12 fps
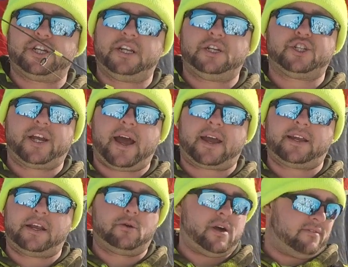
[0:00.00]
in a shack and I
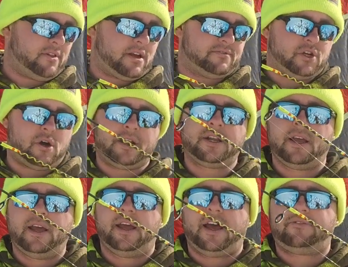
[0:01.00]
don't have gloves on,
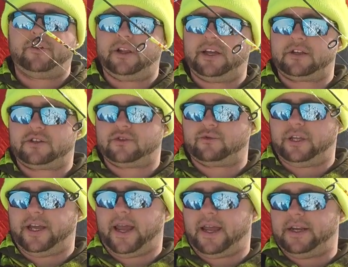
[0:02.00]
I feel like this is really
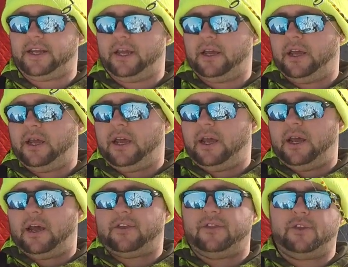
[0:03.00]
handy.
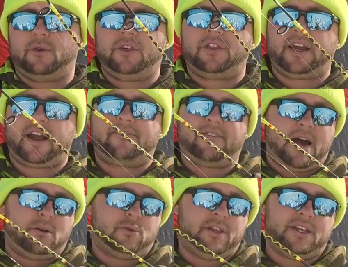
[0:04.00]
The only thing I
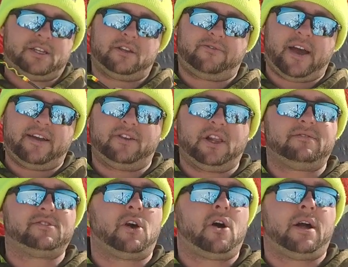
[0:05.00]
found with this is if I have
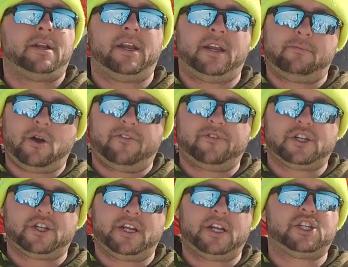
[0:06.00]
gloves on and I'm not
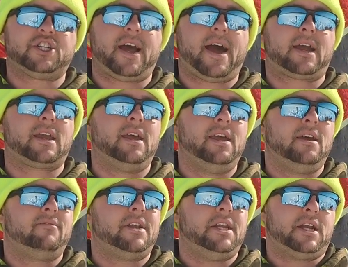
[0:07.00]
fishing in a shack,
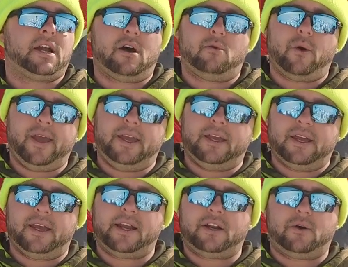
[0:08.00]
if I need to cut weight
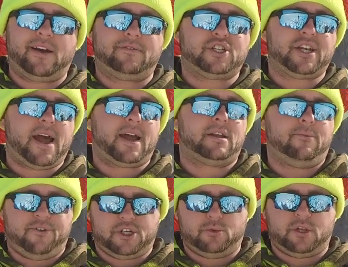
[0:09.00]
and I don't have a shack and I'm
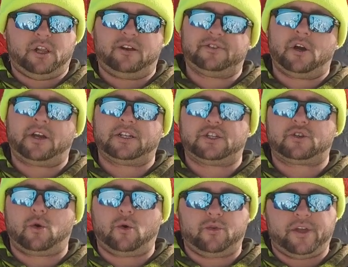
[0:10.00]
fishing with gloves on because it's
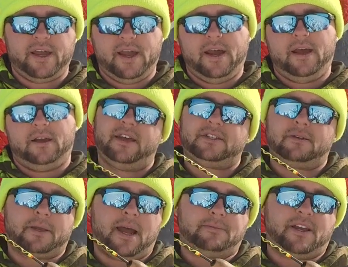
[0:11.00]
cold,
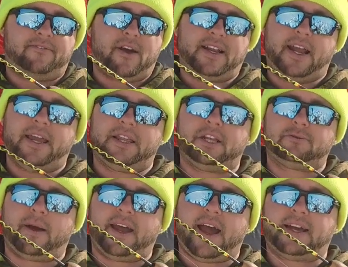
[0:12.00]
sometimes I find I hit this
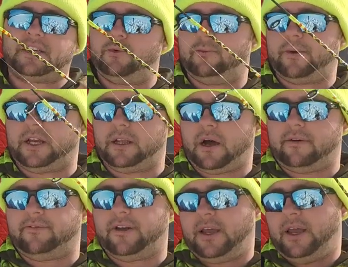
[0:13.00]
by accident with my
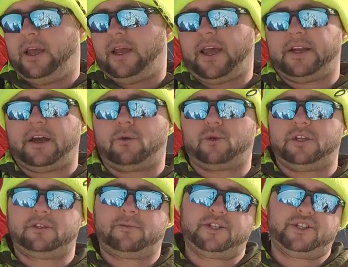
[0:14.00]
glove and
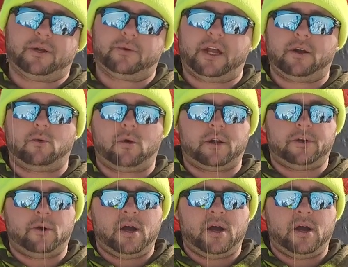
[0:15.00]
release my jig when I don't want to.